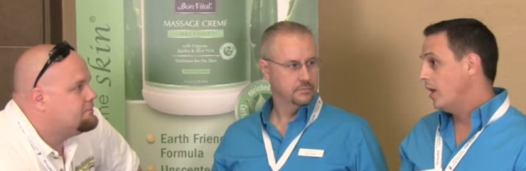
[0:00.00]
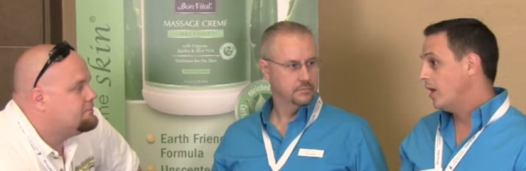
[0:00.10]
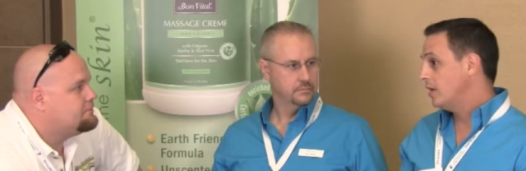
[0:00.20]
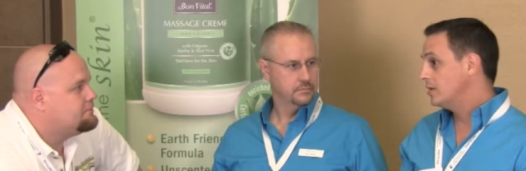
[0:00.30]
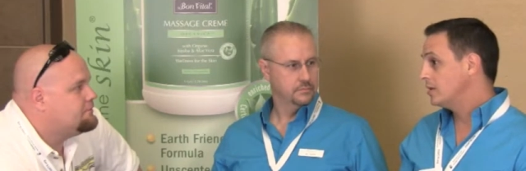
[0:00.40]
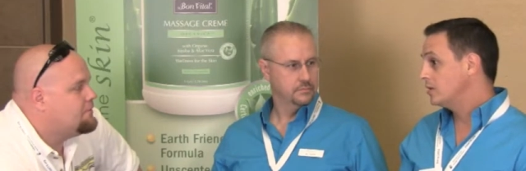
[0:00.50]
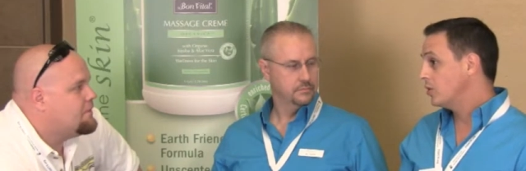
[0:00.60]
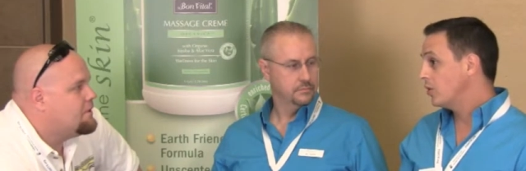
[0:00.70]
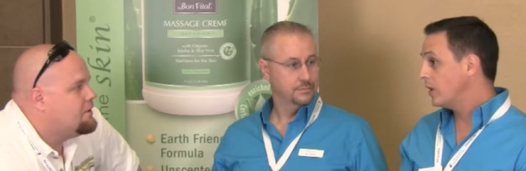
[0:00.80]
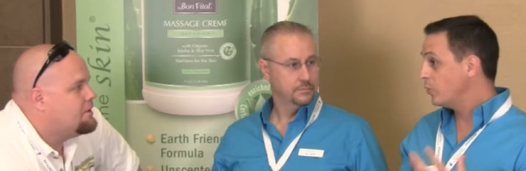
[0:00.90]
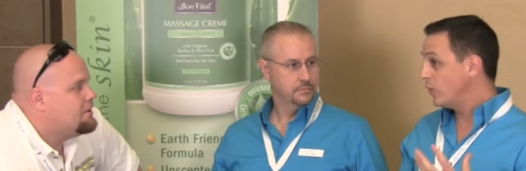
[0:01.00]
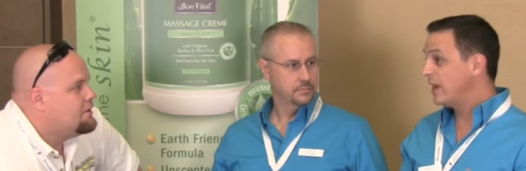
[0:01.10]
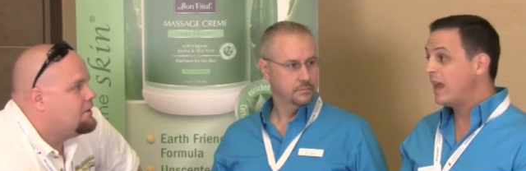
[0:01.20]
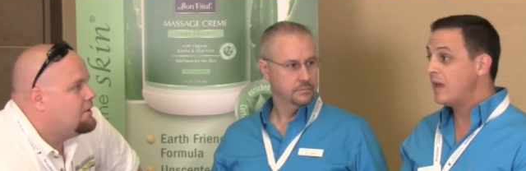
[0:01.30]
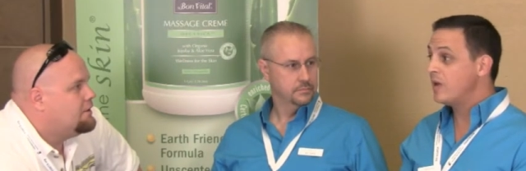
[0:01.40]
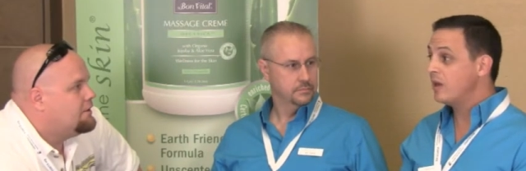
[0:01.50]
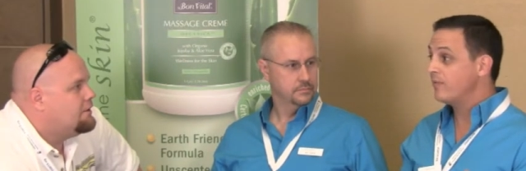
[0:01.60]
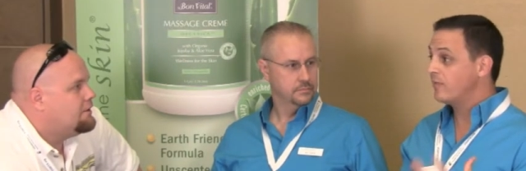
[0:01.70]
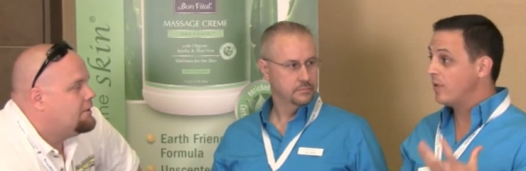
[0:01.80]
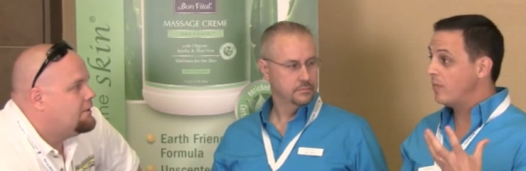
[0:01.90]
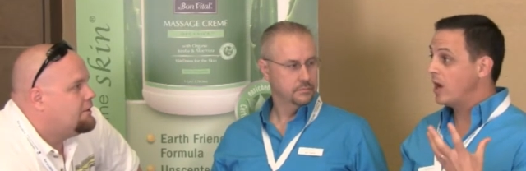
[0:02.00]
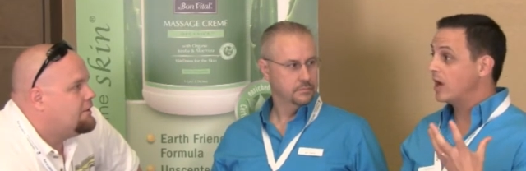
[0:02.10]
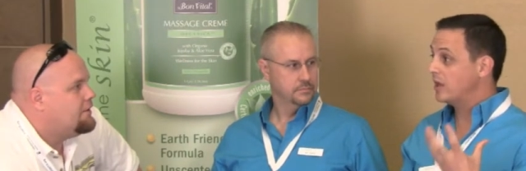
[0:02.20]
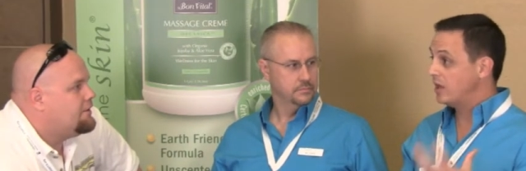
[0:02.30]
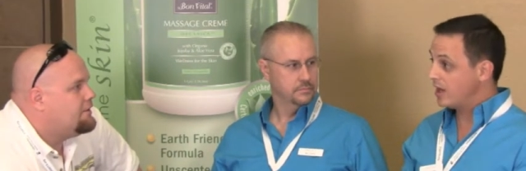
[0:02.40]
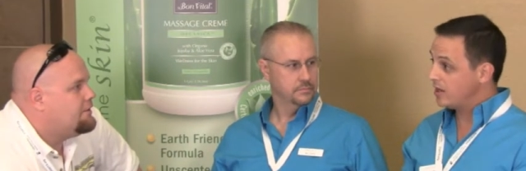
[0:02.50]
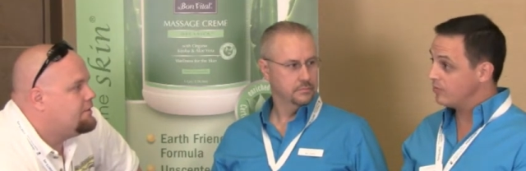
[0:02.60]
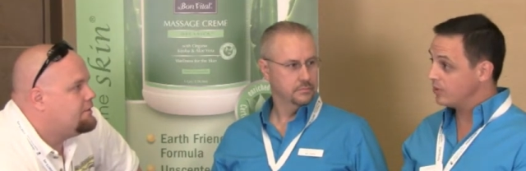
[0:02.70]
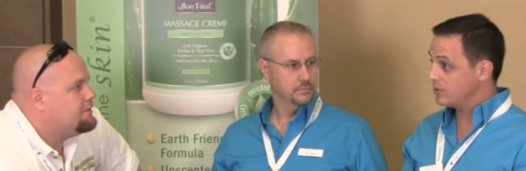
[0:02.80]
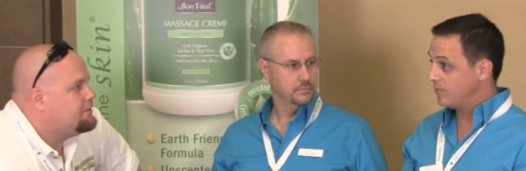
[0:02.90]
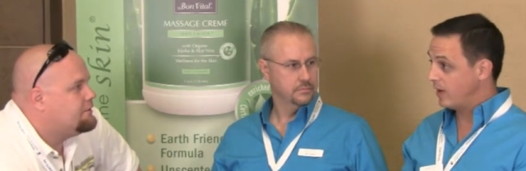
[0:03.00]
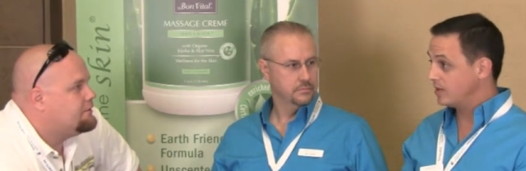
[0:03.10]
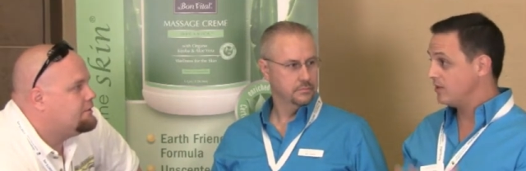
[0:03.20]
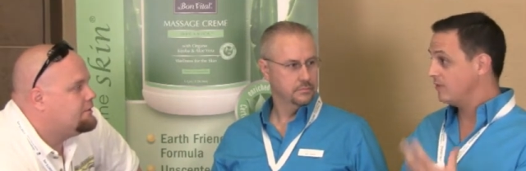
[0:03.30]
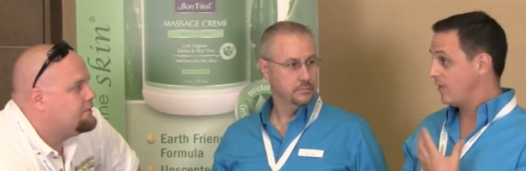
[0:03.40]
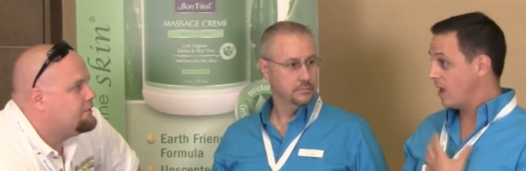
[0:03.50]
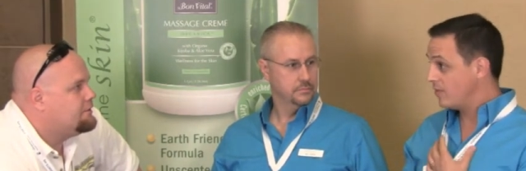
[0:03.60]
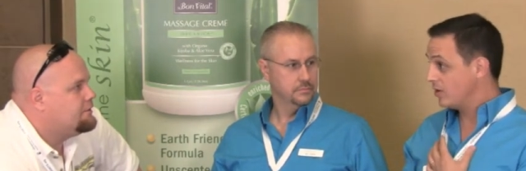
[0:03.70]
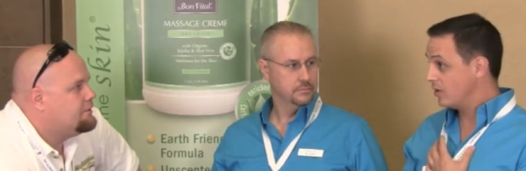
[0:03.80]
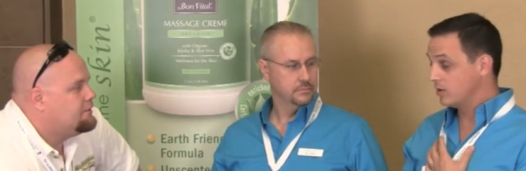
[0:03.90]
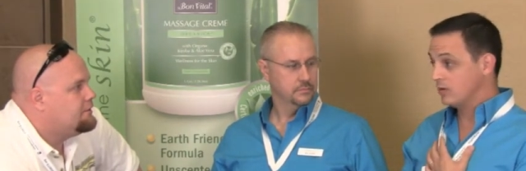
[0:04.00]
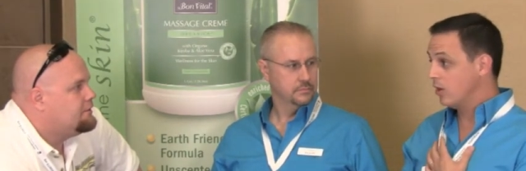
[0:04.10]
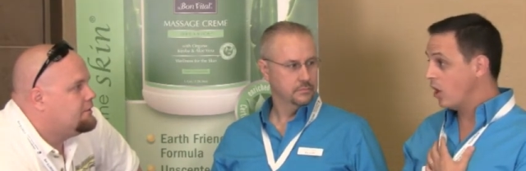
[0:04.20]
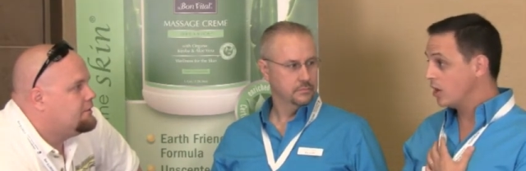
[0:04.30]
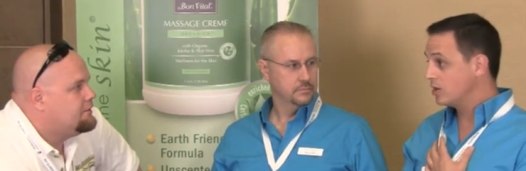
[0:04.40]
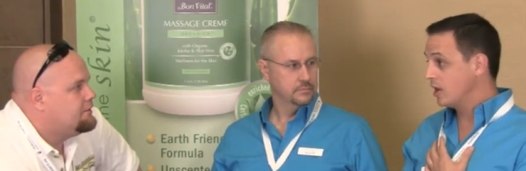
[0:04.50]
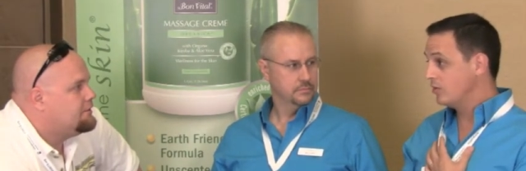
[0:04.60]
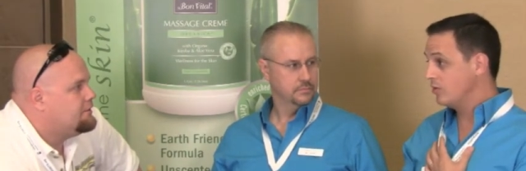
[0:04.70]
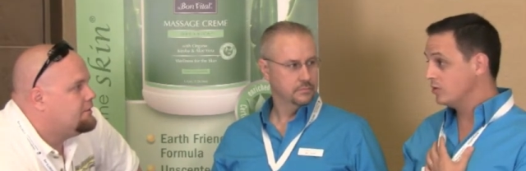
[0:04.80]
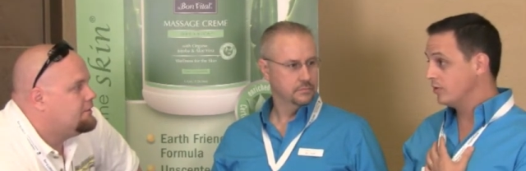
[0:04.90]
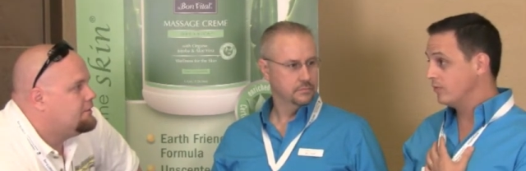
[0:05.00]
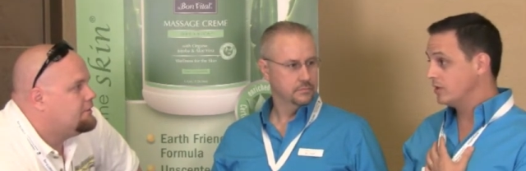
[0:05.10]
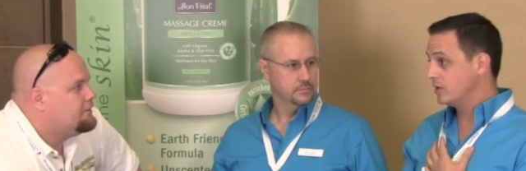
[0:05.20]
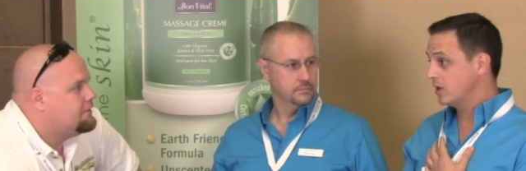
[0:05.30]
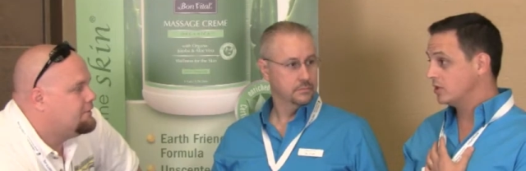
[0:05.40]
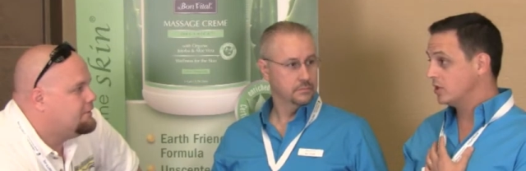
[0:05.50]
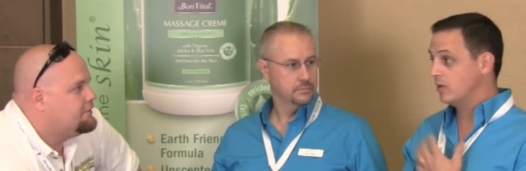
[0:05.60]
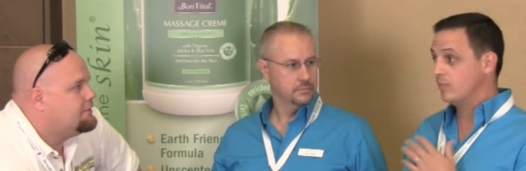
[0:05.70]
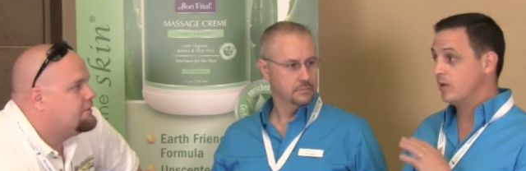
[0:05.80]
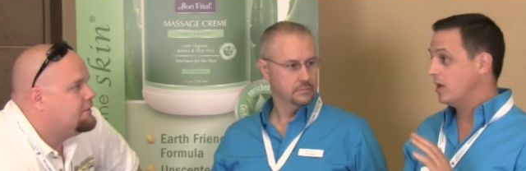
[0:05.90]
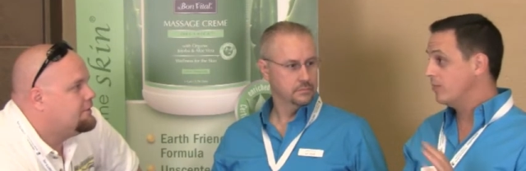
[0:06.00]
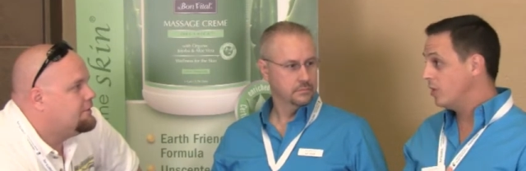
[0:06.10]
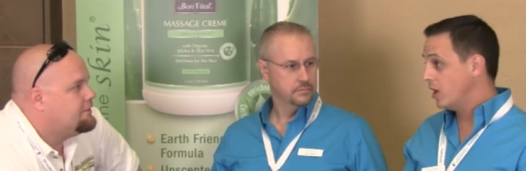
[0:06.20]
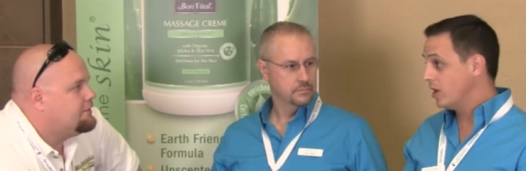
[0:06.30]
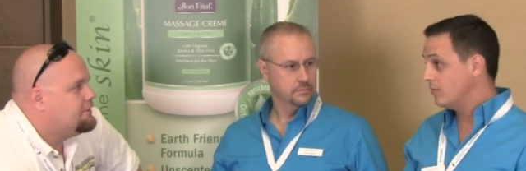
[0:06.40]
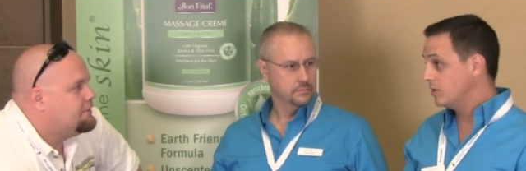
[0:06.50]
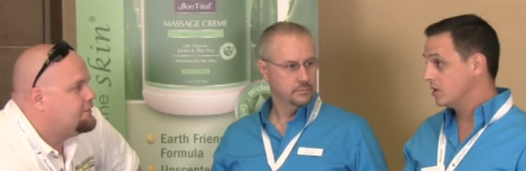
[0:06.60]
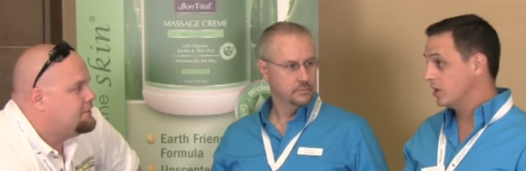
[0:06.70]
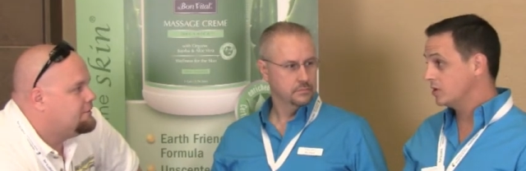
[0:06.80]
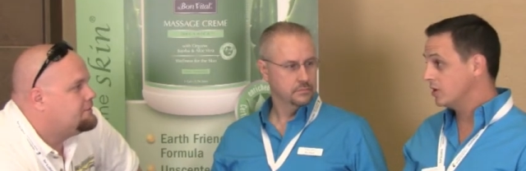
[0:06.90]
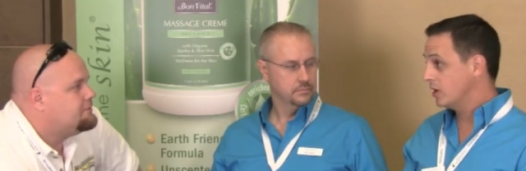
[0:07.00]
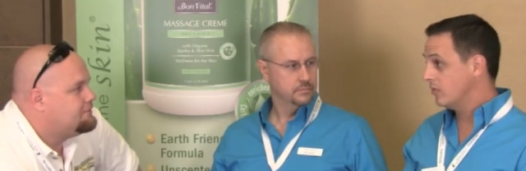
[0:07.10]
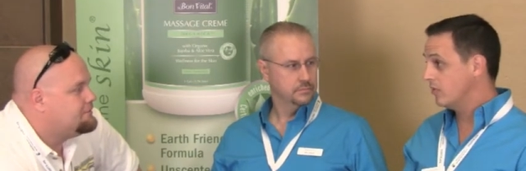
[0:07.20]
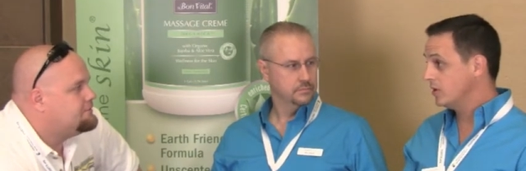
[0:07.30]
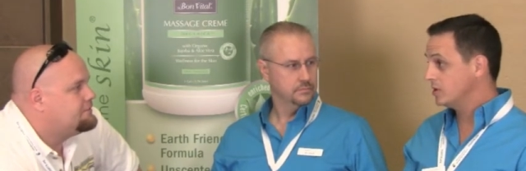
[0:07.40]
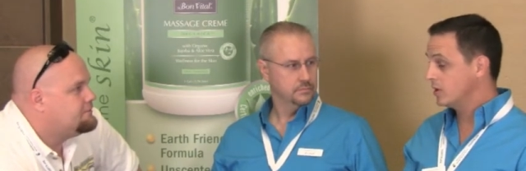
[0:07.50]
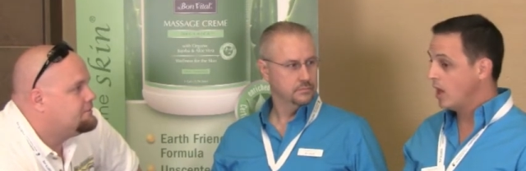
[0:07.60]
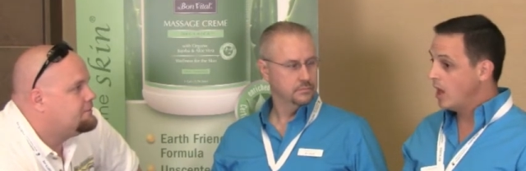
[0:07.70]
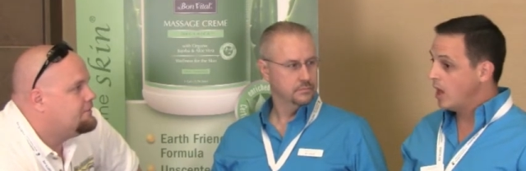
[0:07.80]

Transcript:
Speaker 1: And so we came at it from a client perspective. I'm a longtime user of massage therapy. I'm not a massage therapist,